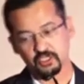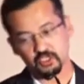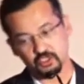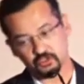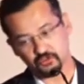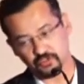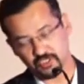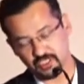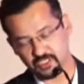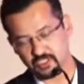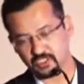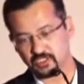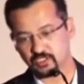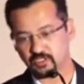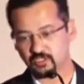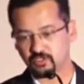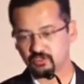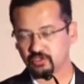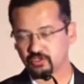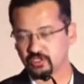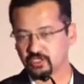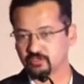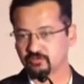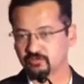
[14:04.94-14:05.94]
So
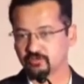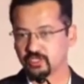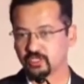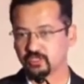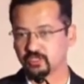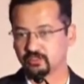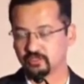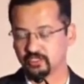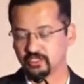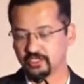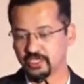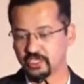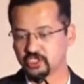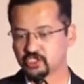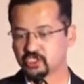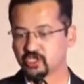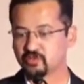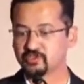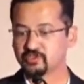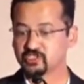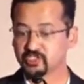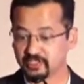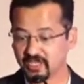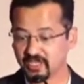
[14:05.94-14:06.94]
yes, the next
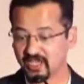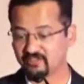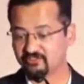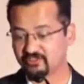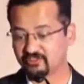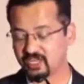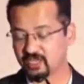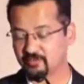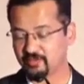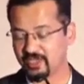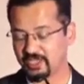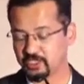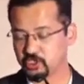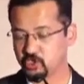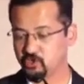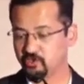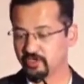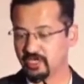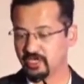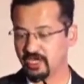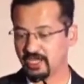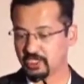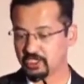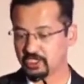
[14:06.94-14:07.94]
step is the diaphragm. Actually, you
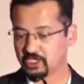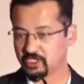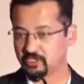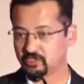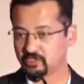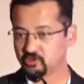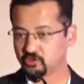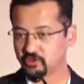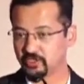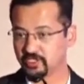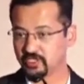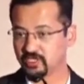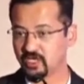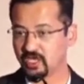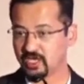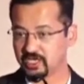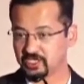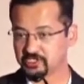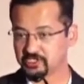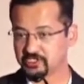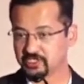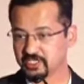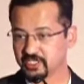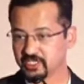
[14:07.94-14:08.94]
can actually do in
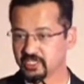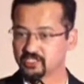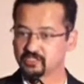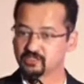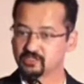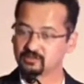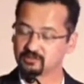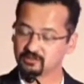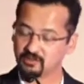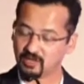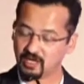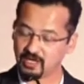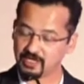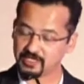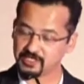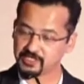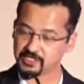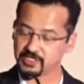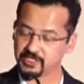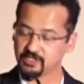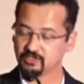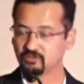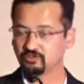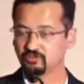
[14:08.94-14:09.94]
anesthetics,
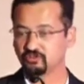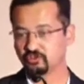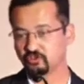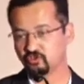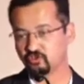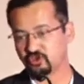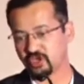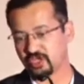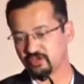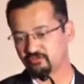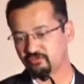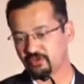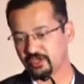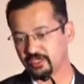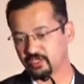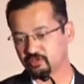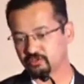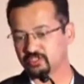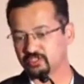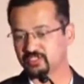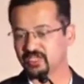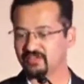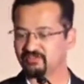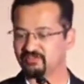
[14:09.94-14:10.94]
ICU, you can find
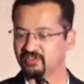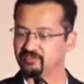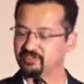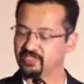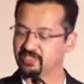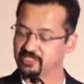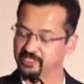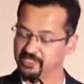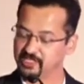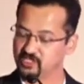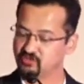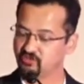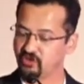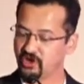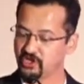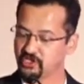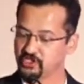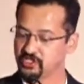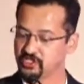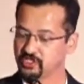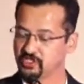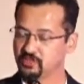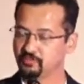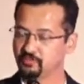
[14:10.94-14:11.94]
out the diaphragmatic
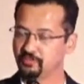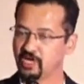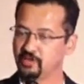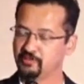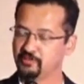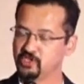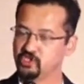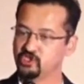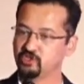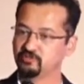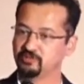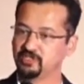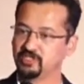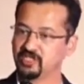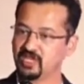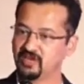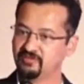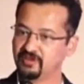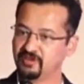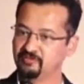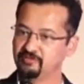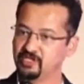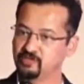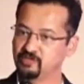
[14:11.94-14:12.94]
dysfunctions by means of the
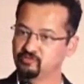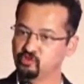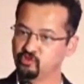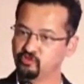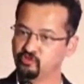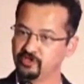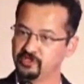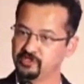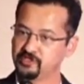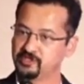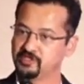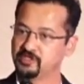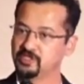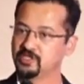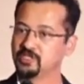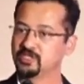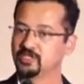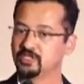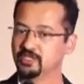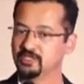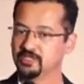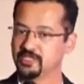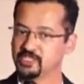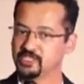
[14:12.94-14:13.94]
diaphragmatic movements
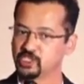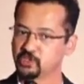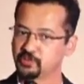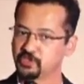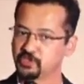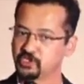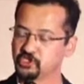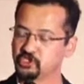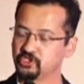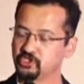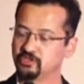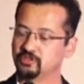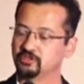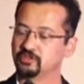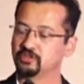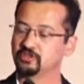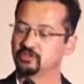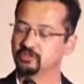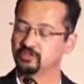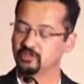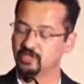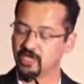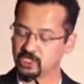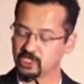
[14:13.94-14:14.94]
in the inspiration,
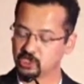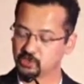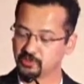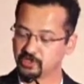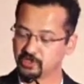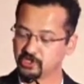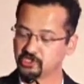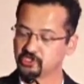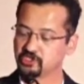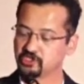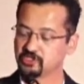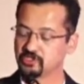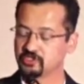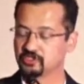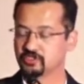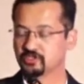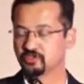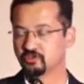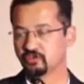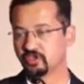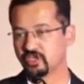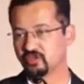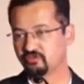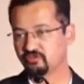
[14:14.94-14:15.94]

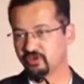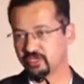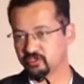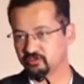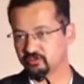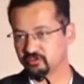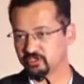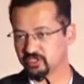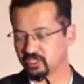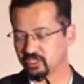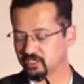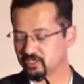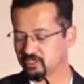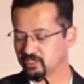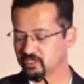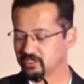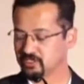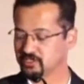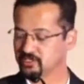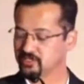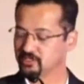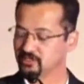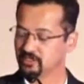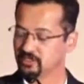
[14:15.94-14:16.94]
expirations. You can find out the
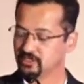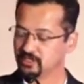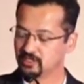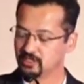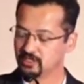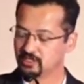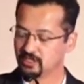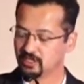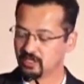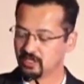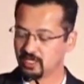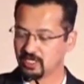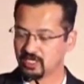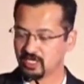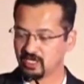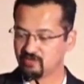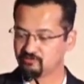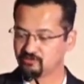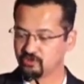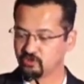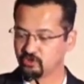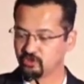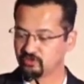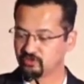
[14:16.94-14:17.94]
thickness and
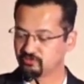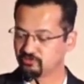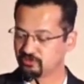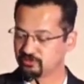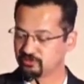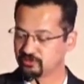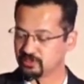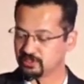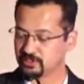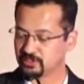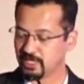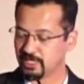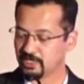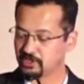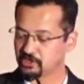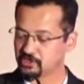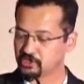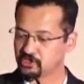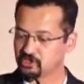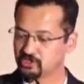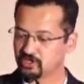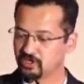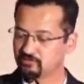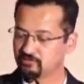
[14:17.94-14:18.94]
help you in
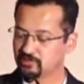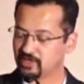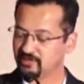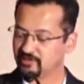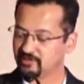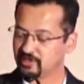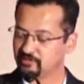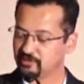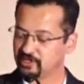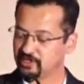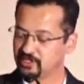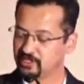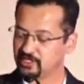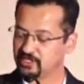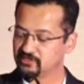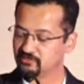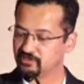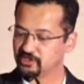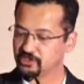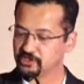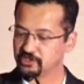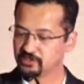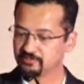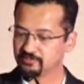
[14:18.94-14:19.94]
diagnosis of diaphragmatic
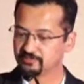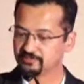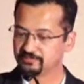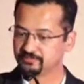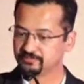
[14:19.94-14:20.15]
dysfunction.